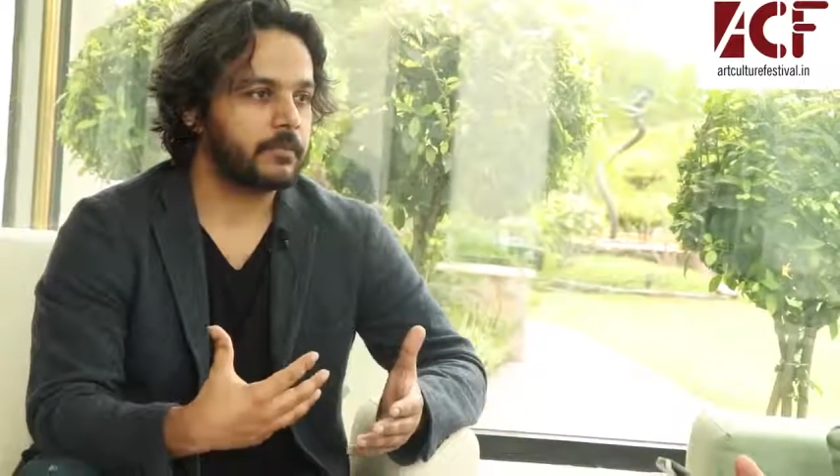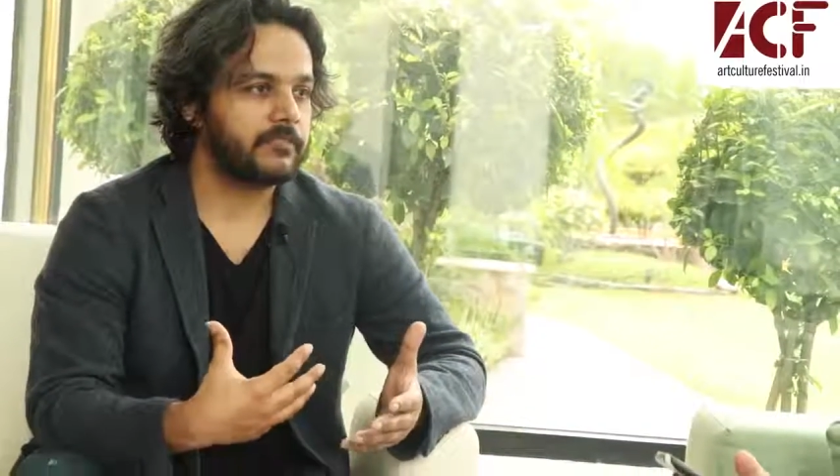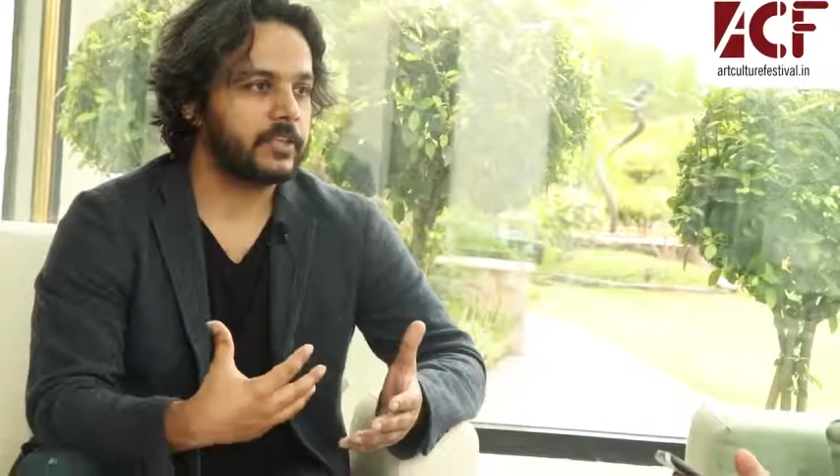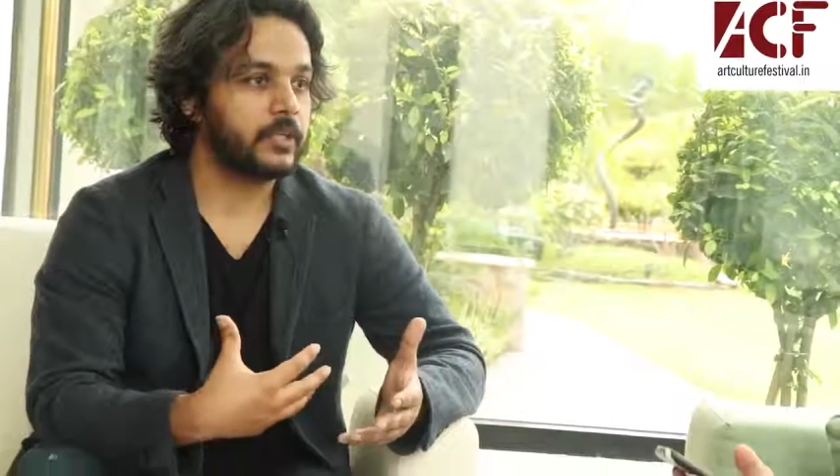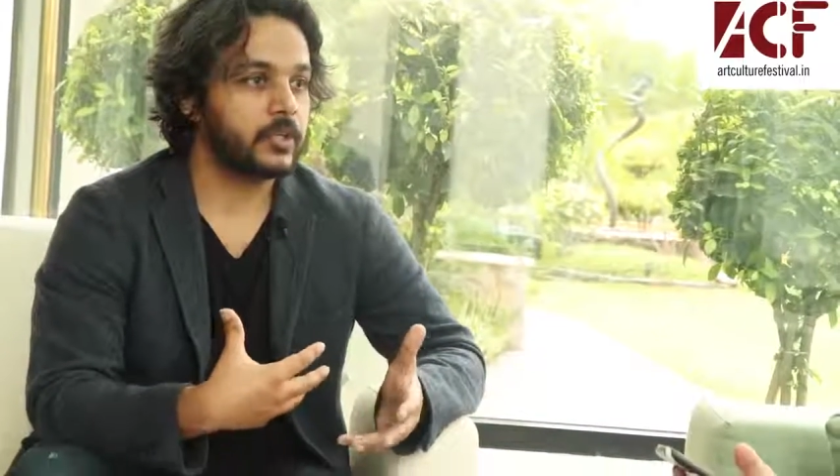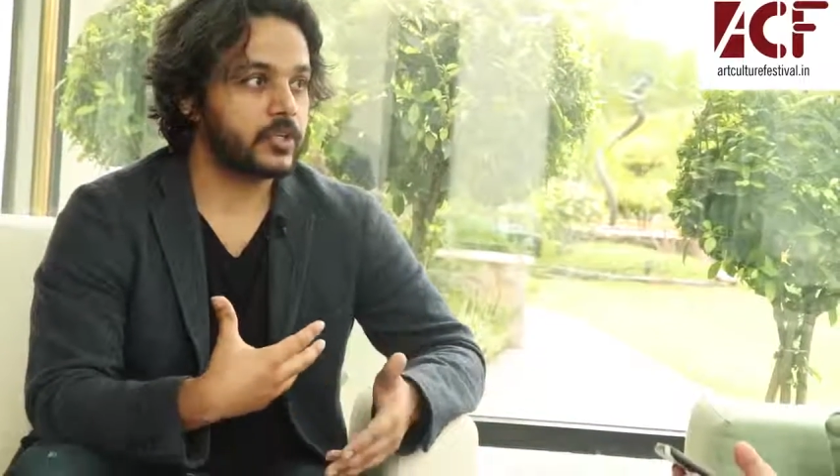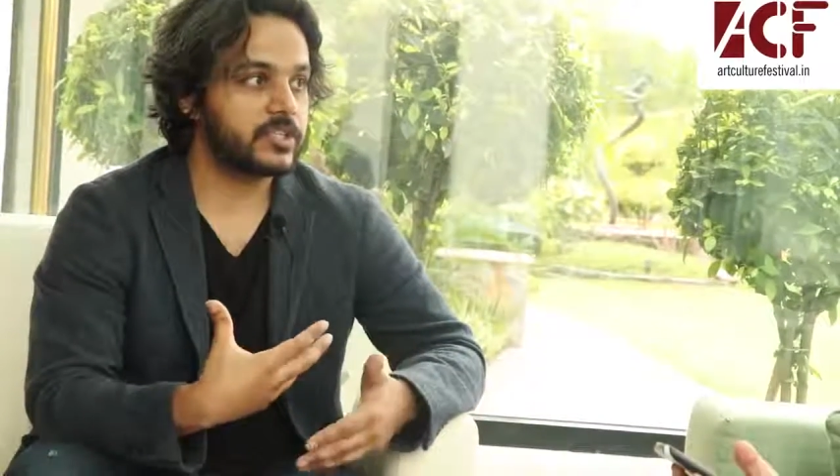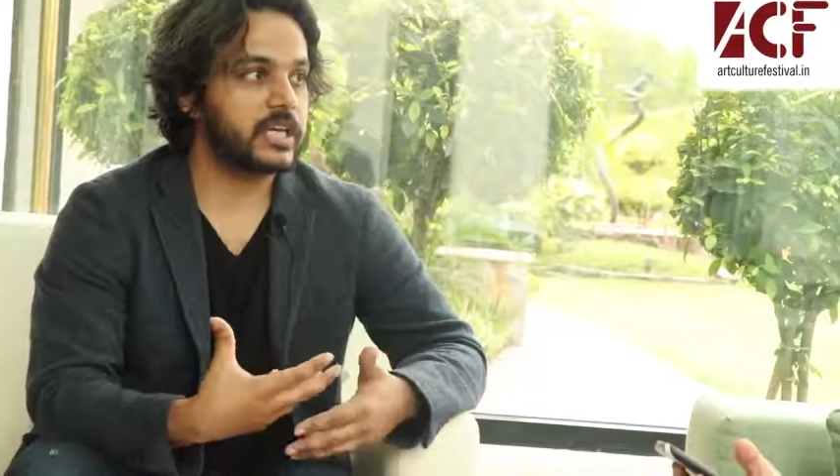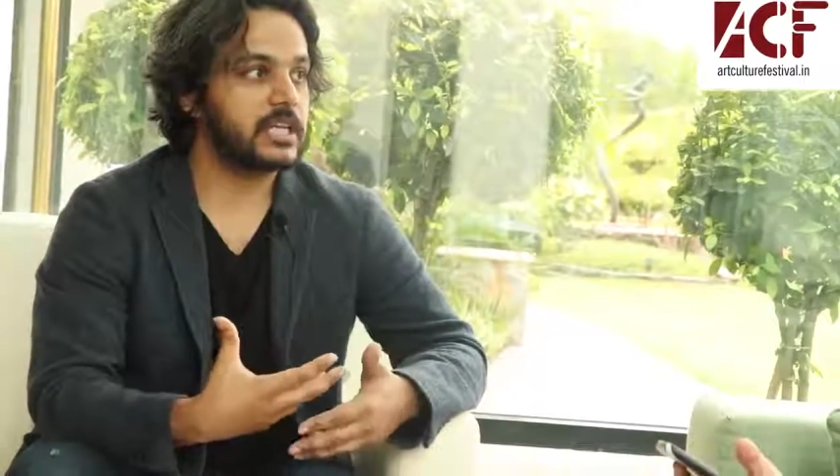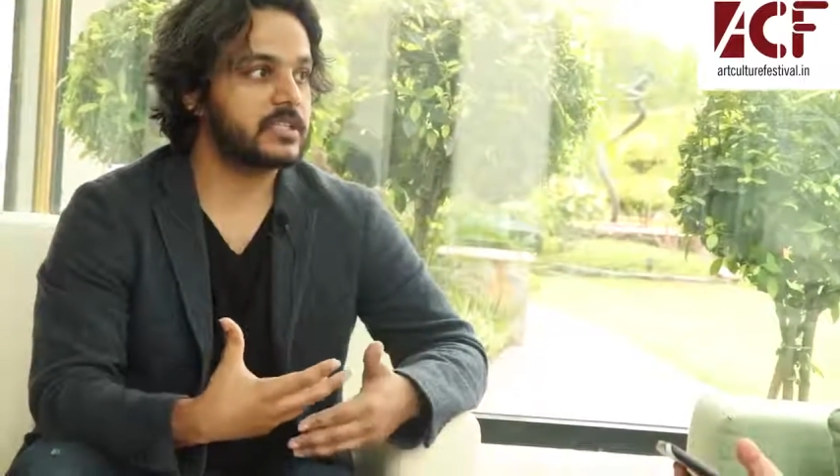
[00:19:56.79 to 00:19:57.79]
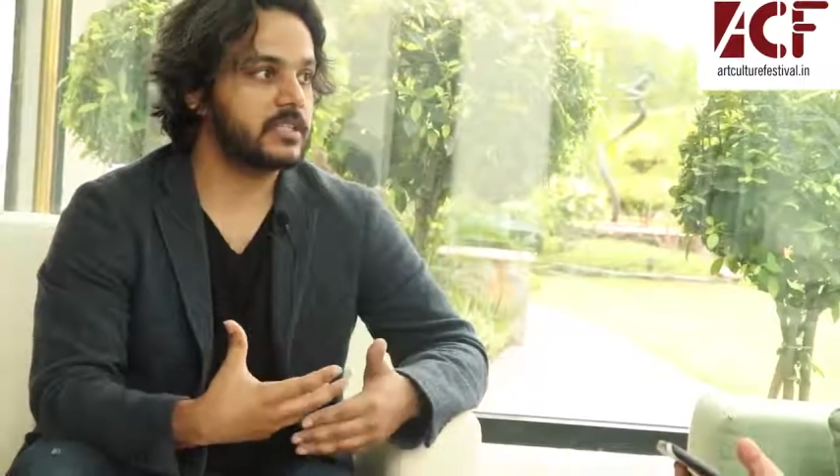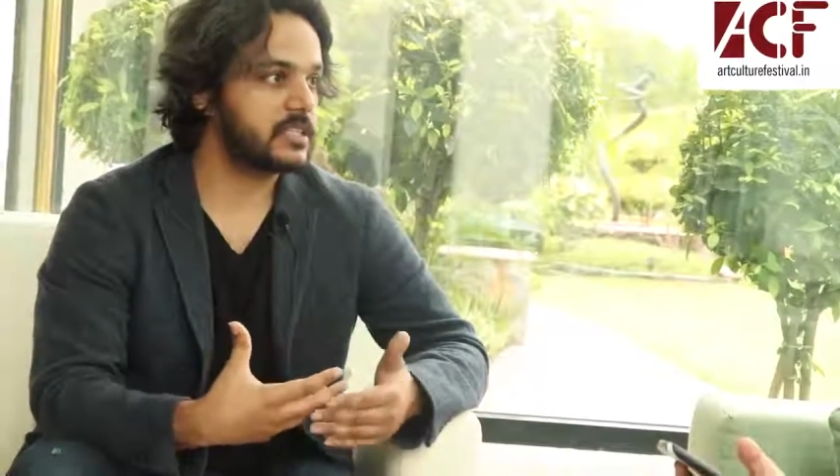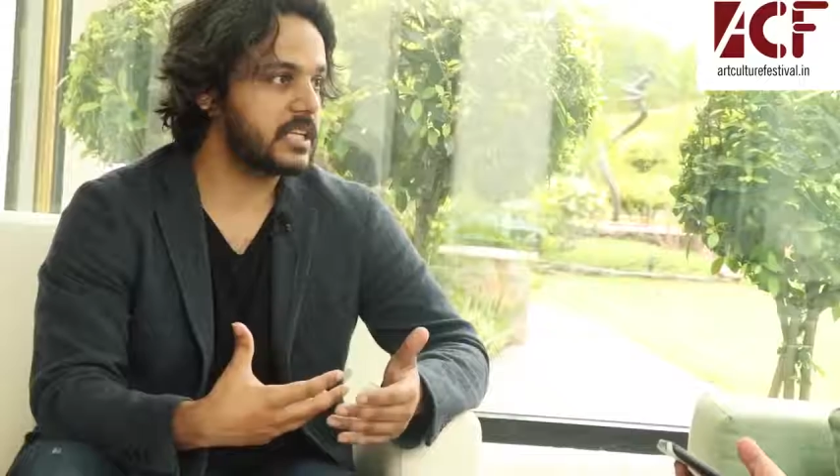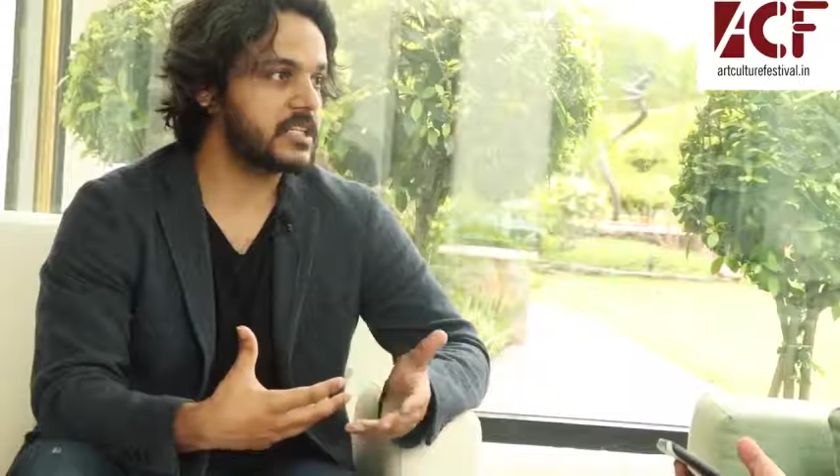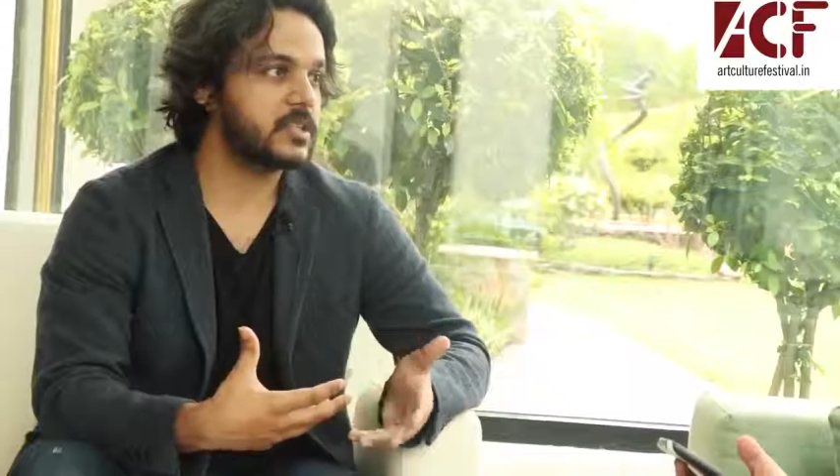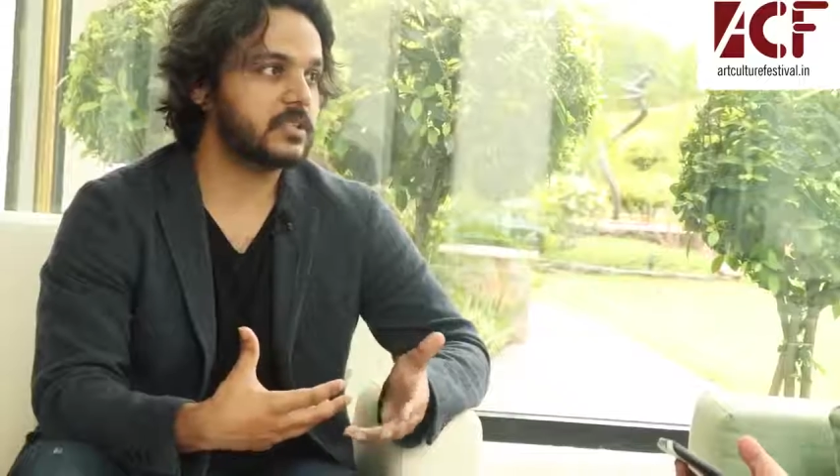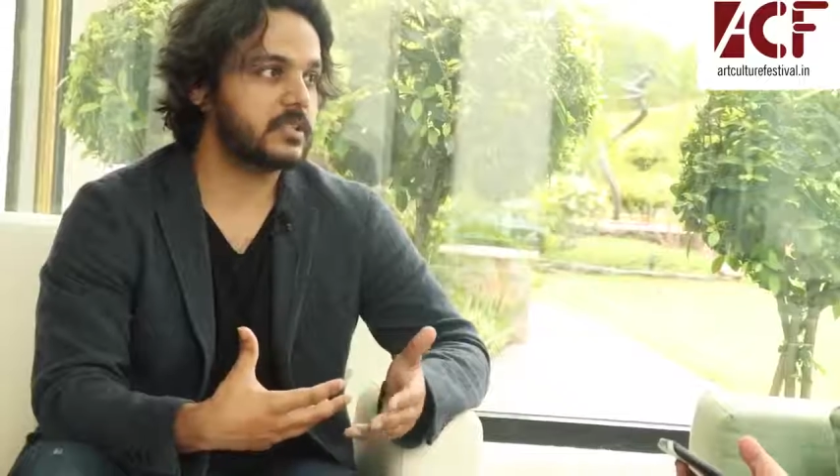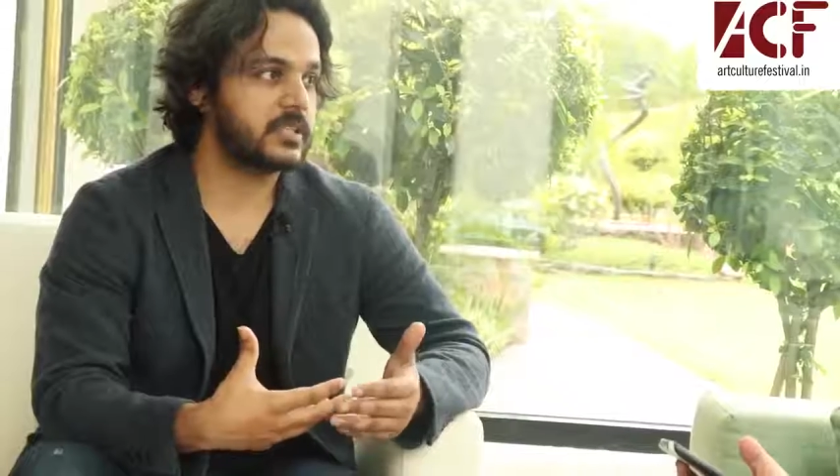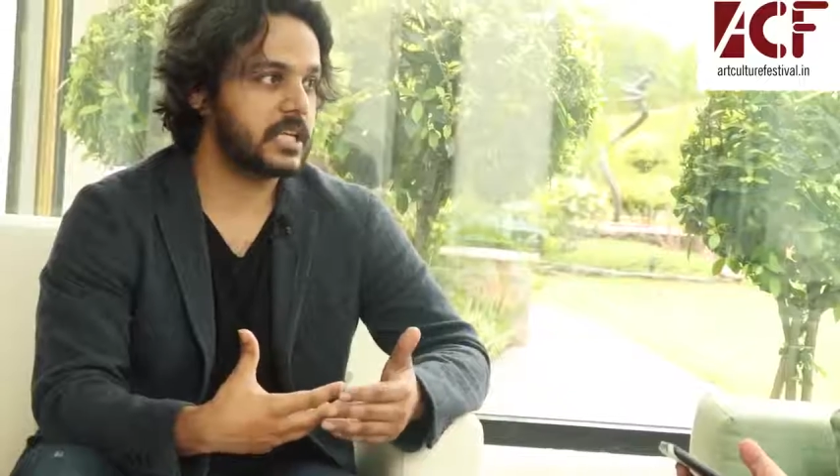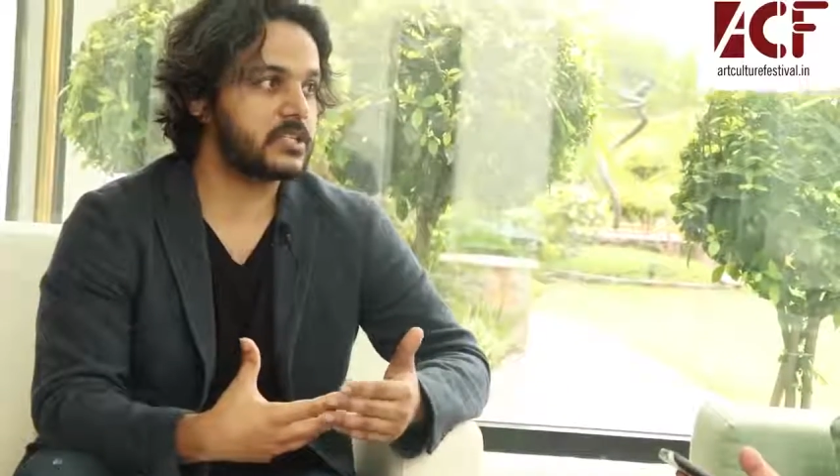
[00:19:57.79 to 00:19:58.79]
between your cells and the
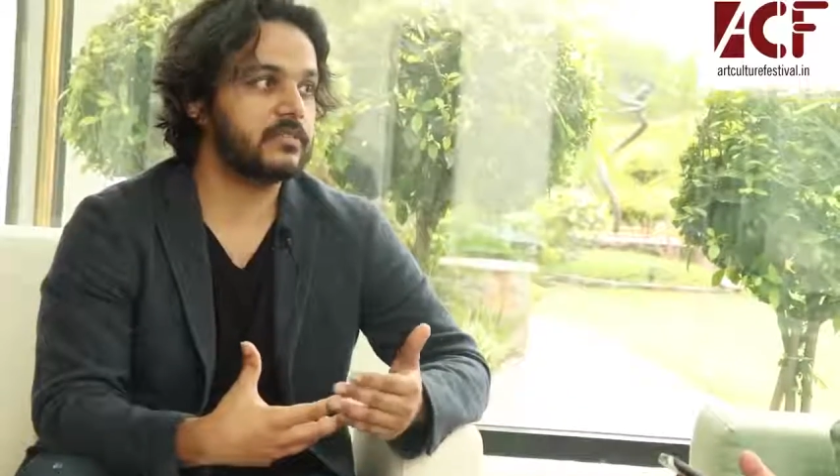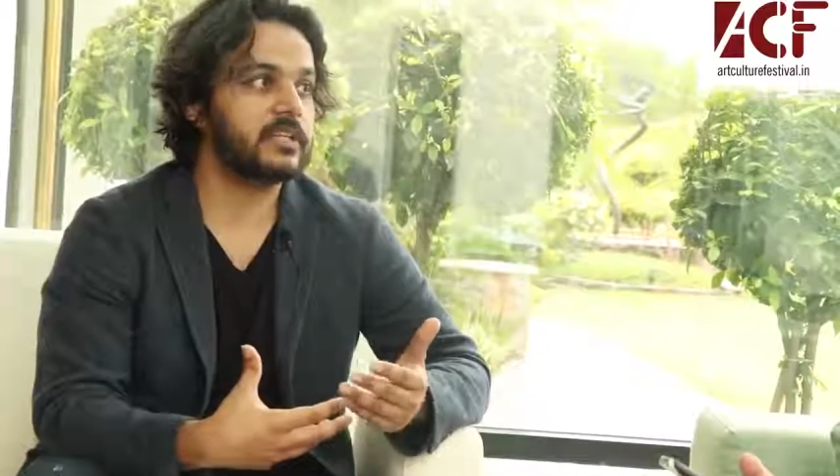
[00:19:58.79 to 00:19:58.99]
cells